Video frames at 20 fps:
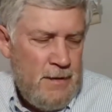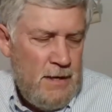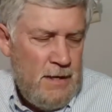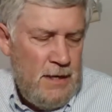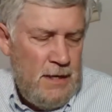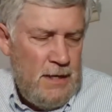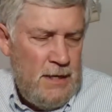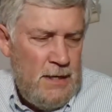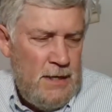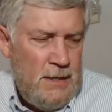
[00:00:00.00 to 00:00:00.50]

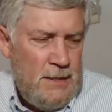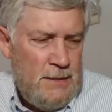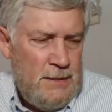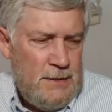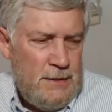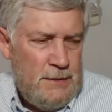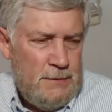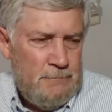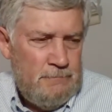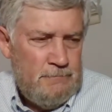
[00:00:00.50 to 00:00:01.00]
And
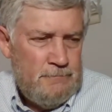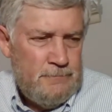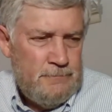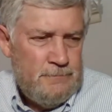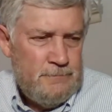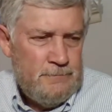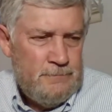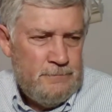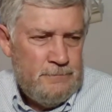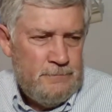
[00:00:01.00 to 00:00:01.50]

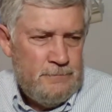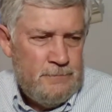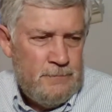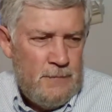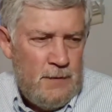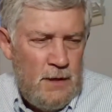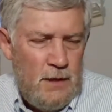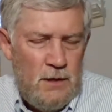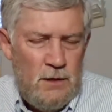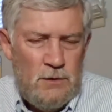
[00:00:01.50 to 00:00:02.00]

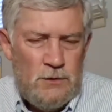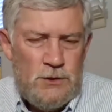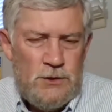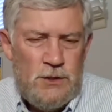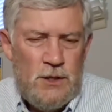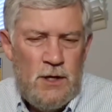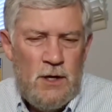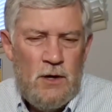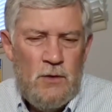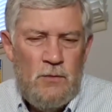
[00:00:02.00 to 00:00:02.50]
I'll
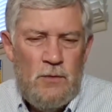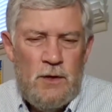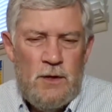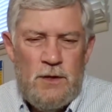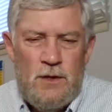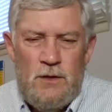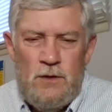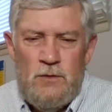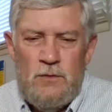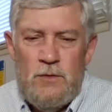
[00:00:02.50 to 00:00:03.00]
share
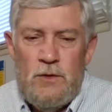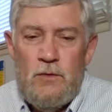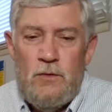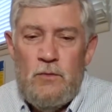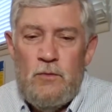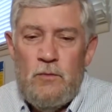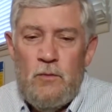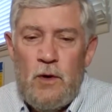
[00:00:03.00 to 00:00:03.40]
with you